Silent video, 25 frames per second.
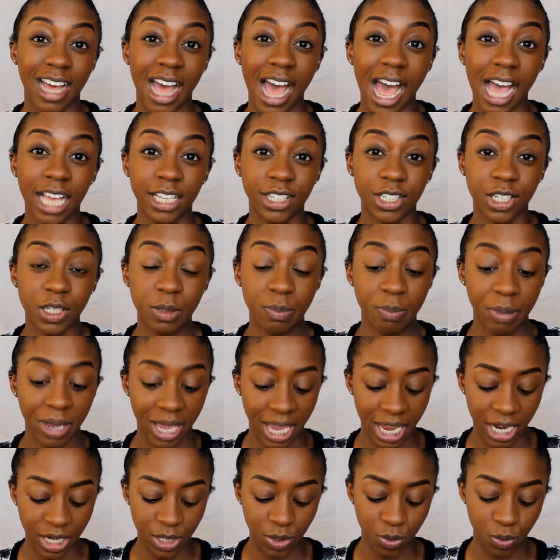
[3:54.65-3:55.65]
I just
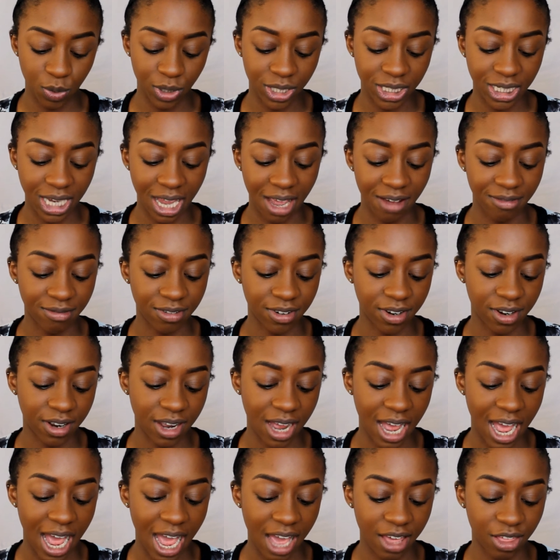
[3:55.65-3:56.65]
picked whichever
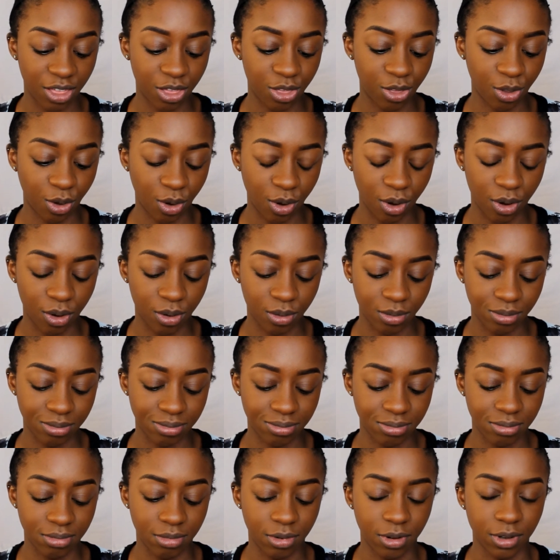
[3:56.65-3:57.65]
I thought
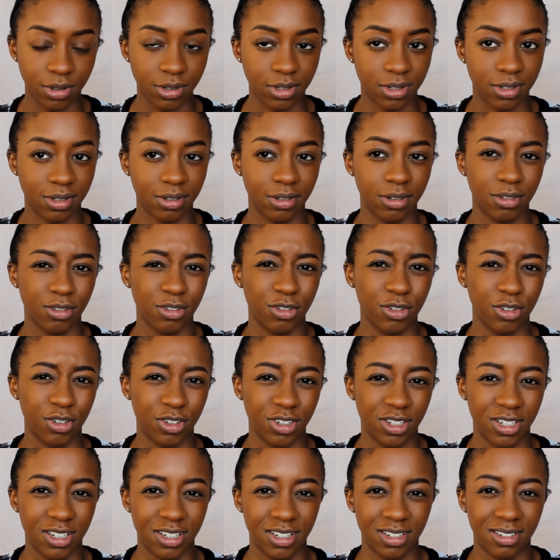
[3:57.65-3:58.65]
was
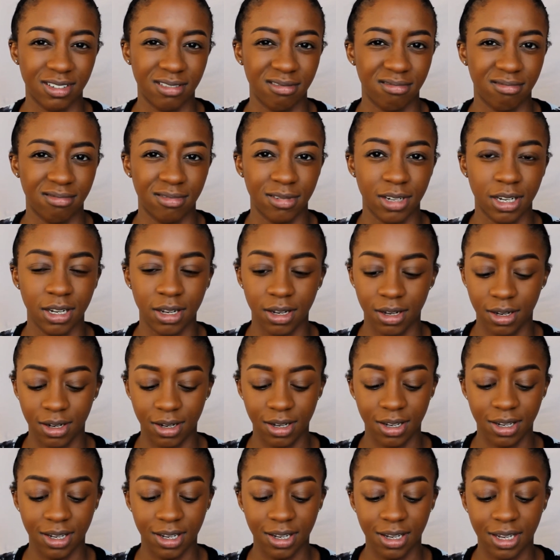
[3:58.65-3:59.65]
good.
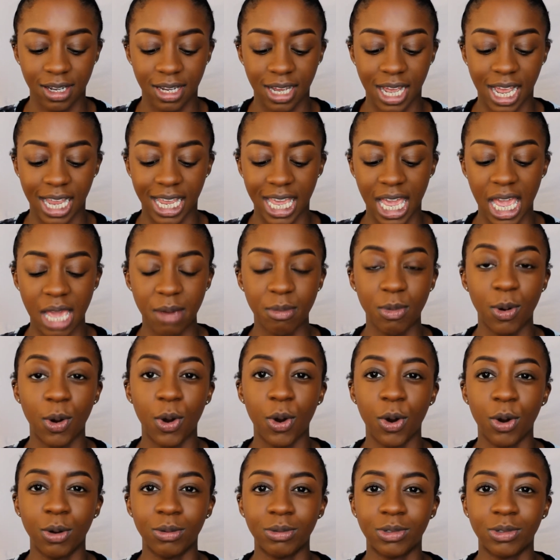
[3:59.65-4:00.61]
I came home,